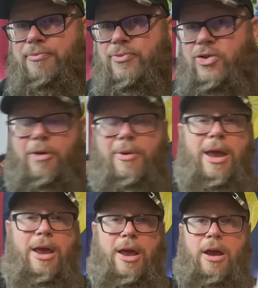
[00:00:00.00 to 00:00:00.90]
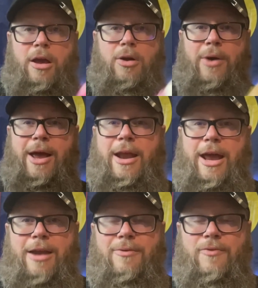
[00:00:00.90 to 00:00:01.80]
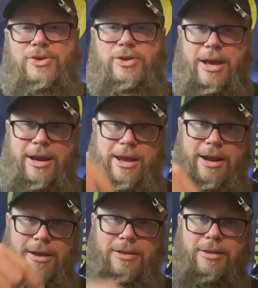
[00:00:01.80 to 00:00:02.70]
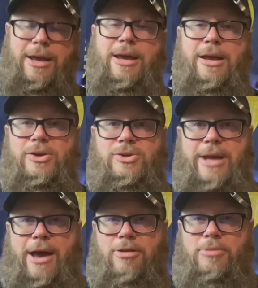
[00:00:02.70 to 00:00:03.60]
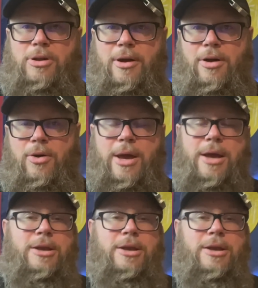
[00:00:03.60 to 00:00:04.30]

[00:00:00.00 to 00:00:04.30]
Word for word: So go ahead and visit that again. The link is down below.